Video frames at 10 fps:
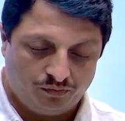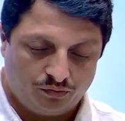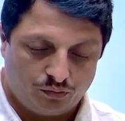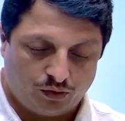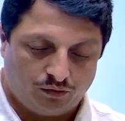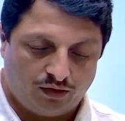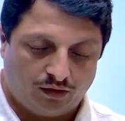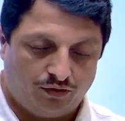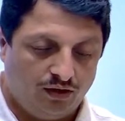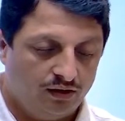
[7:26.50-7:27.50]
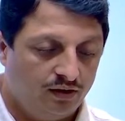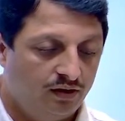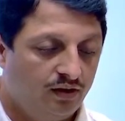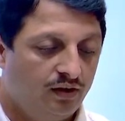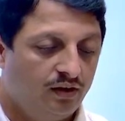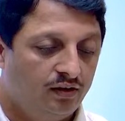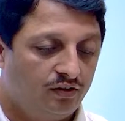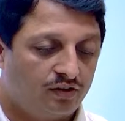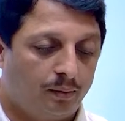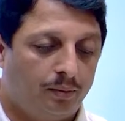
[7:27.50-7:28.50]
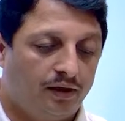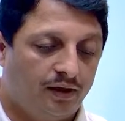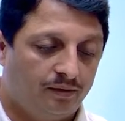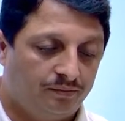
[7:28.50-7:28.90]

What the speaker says: what we referred, this is completed.